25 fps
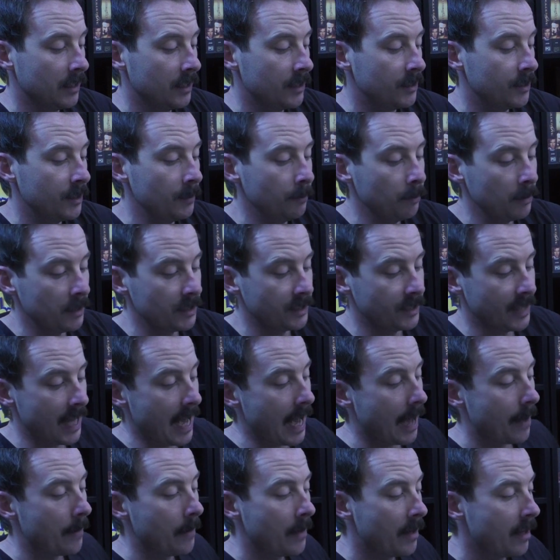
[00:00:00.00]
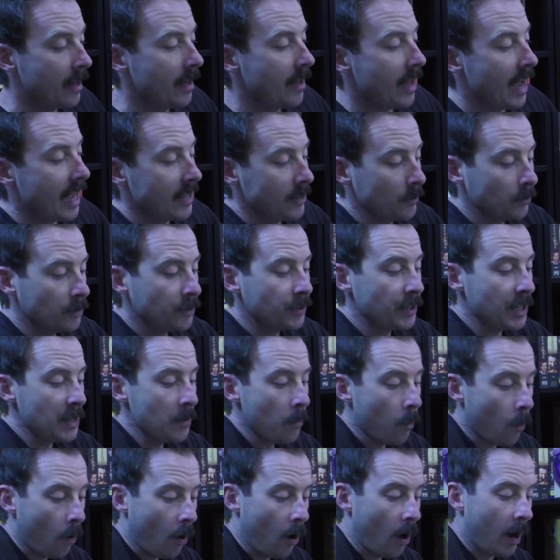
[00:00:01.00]
Simple as that. And you'll see
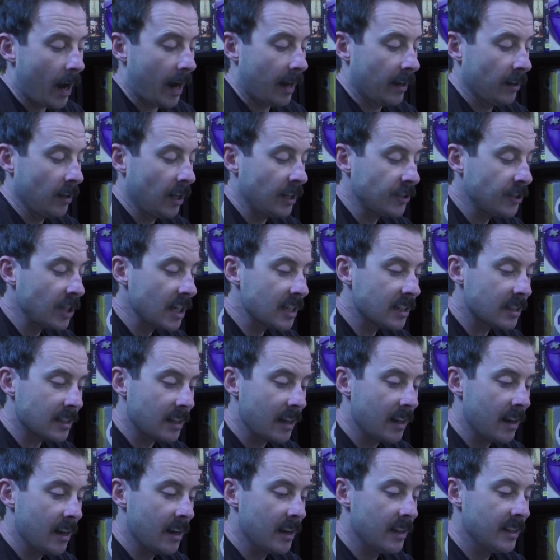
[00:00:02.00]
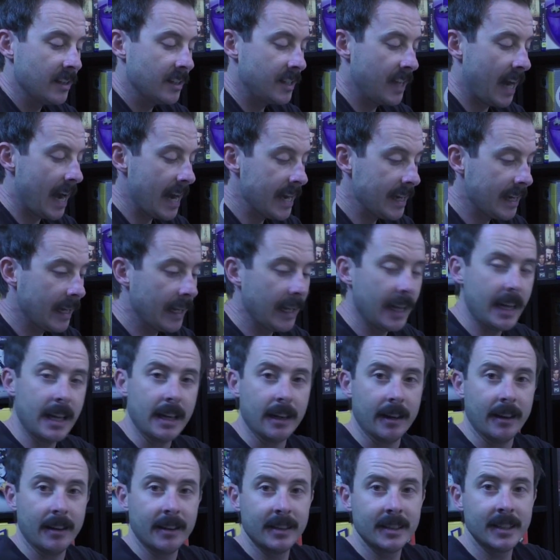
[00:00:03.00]
why. Like, just take it
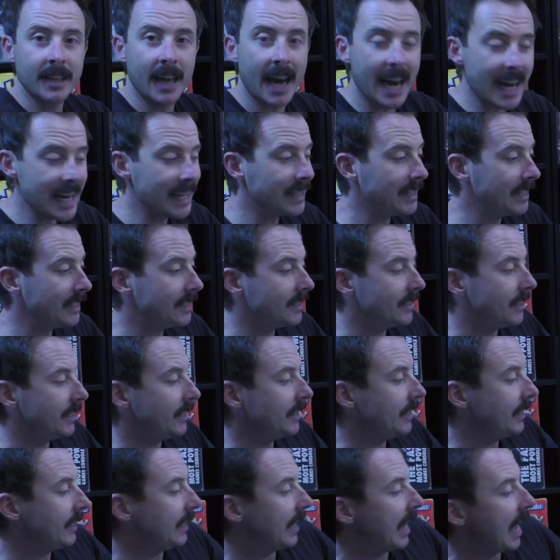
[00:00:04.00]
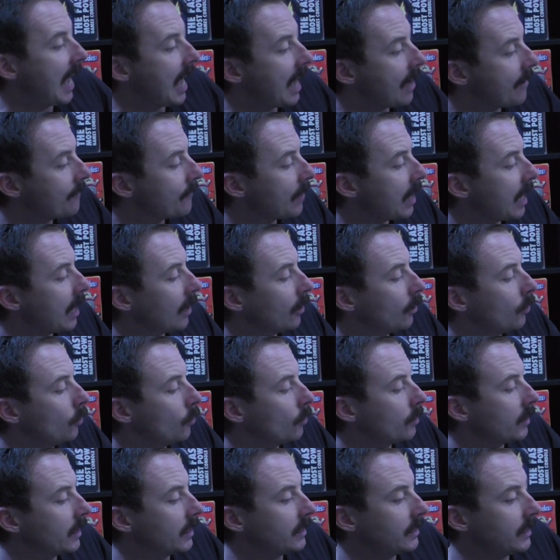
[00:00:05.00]
in. Take this in here. Have a
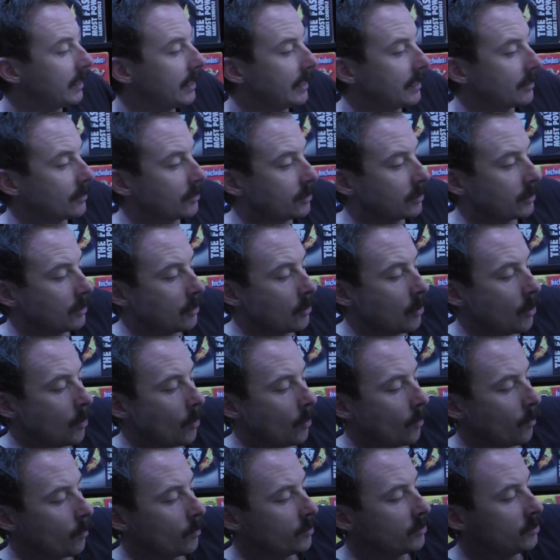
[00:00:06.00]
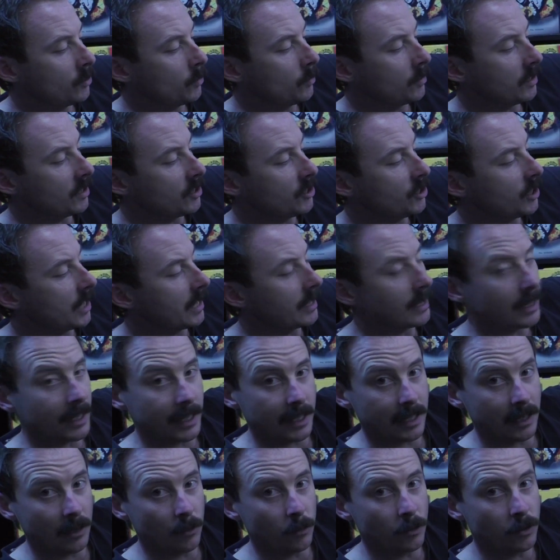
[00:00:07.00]
look at this. We're doing it
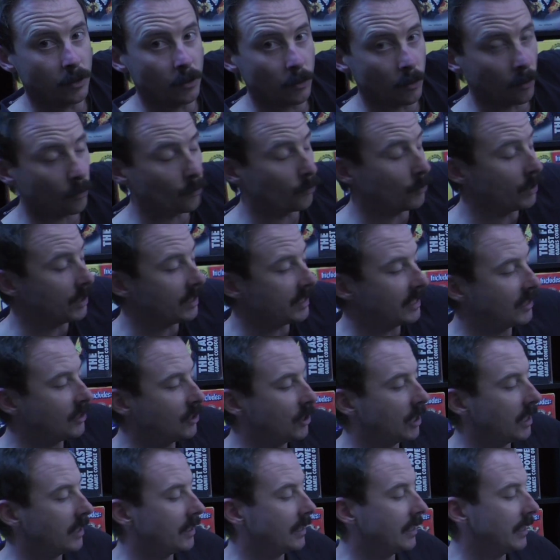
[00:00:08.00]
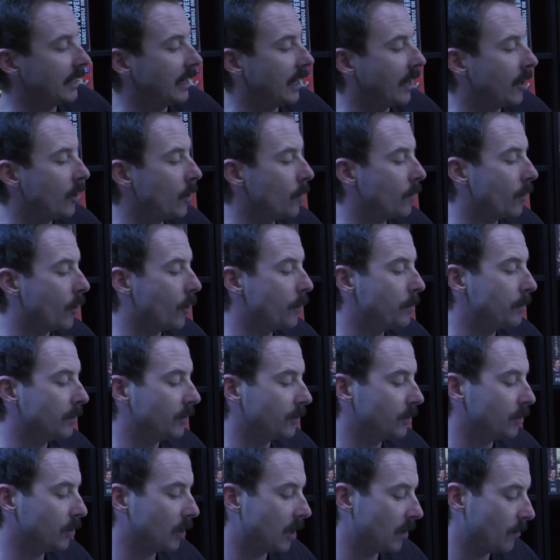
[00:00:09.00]
gently. We're doing it really gently. I don't want to open
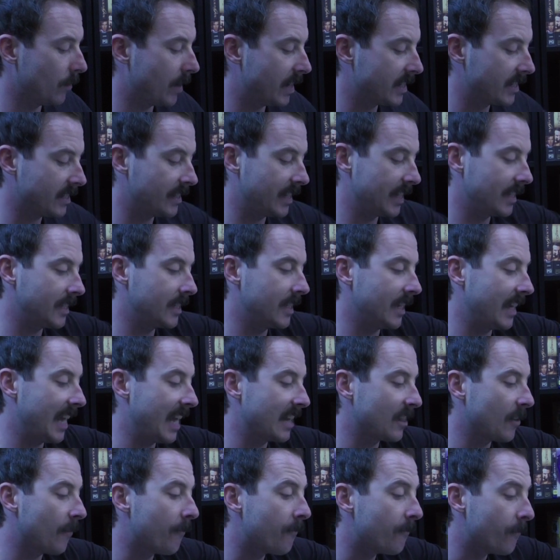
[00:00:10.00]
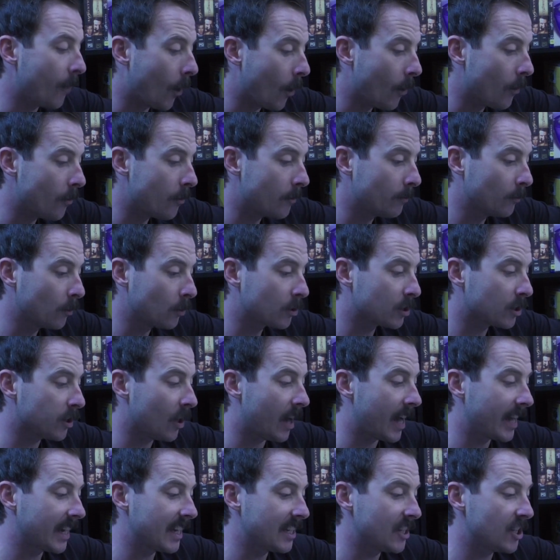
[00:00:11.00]
it sideways and things stick out. The foam looks
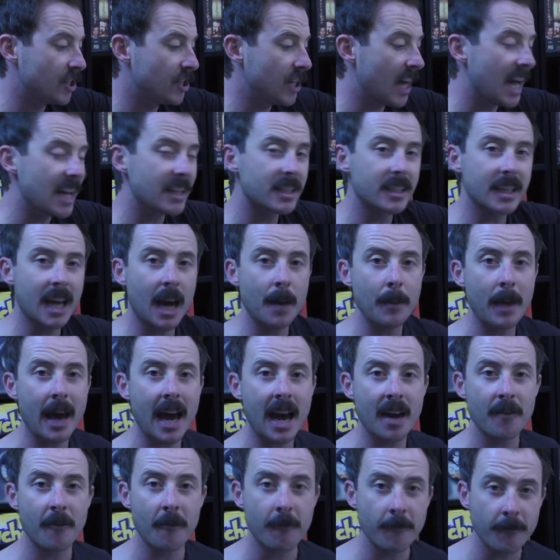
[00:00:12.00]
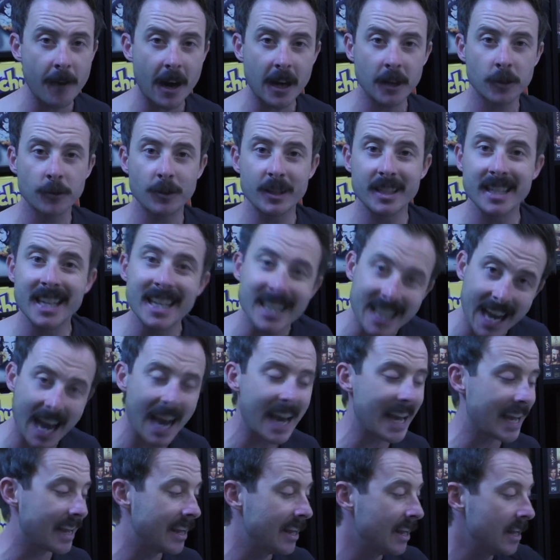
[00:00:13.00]
like it's just come out of a factory
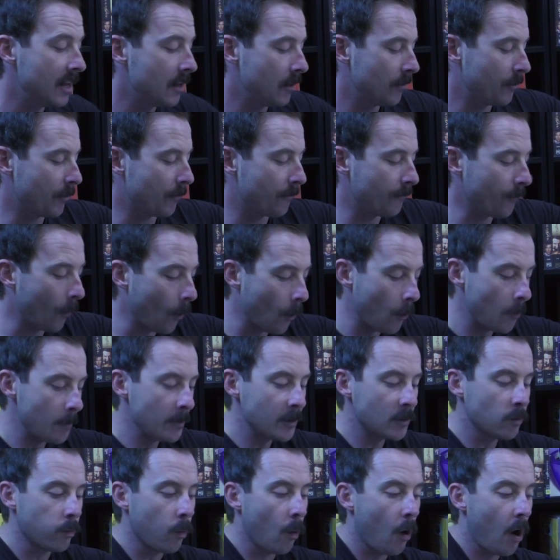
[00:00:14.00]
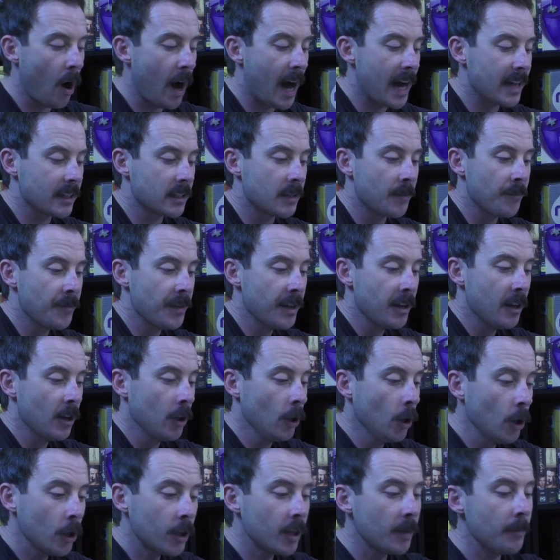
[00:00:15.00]
today. The foam is white.
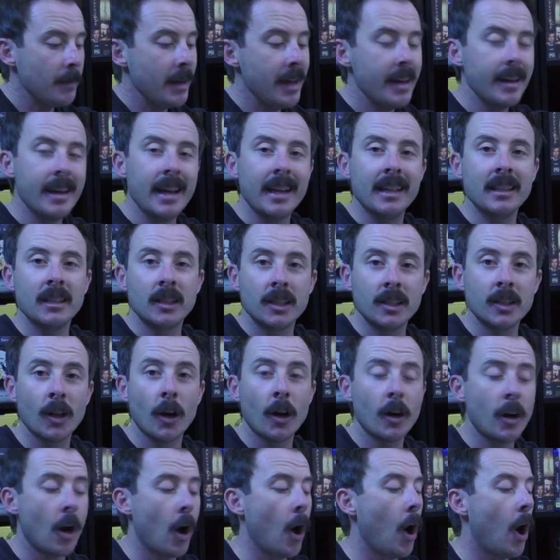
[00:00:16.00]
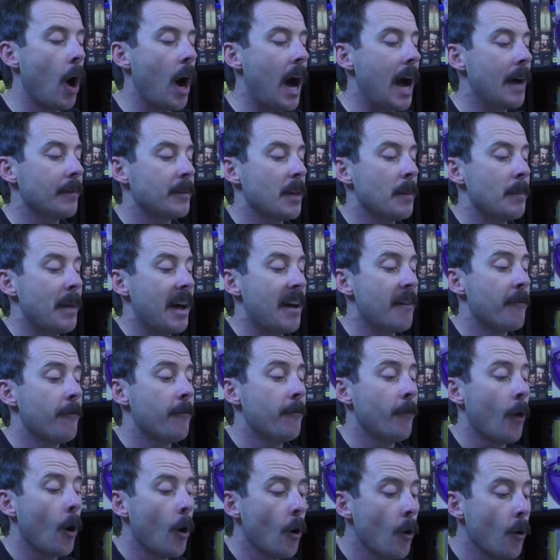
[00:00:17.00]
Look at me getting so hot about
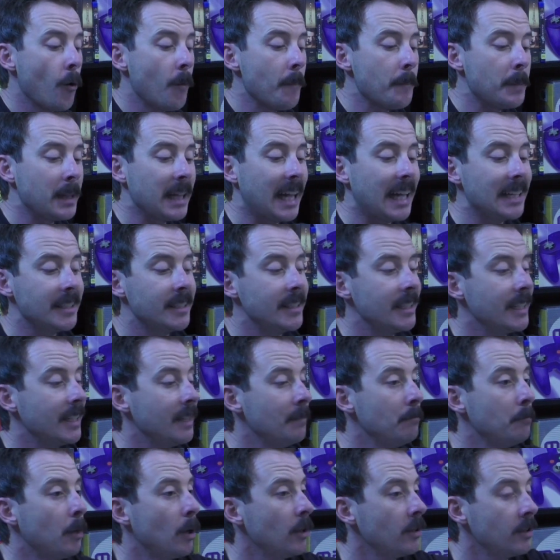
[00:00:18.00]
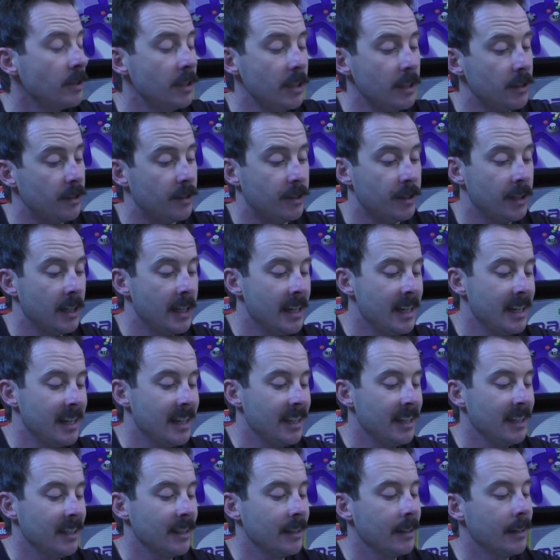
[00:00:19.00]
foam, plastic and boxes.
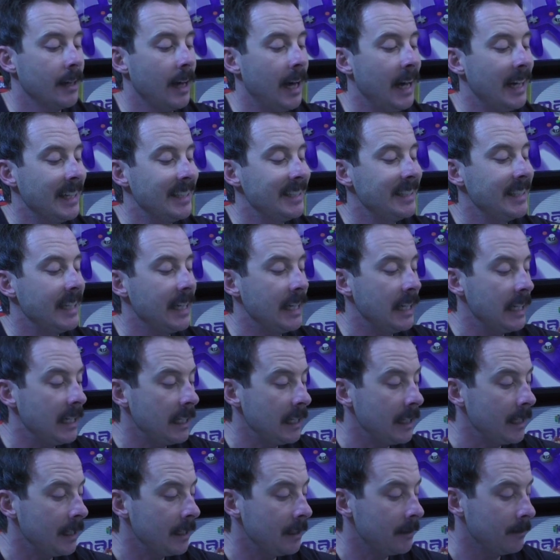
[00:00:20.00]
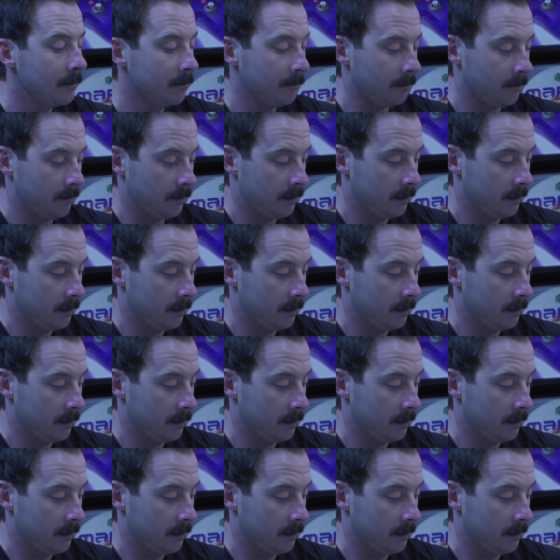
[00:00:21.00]
God damn!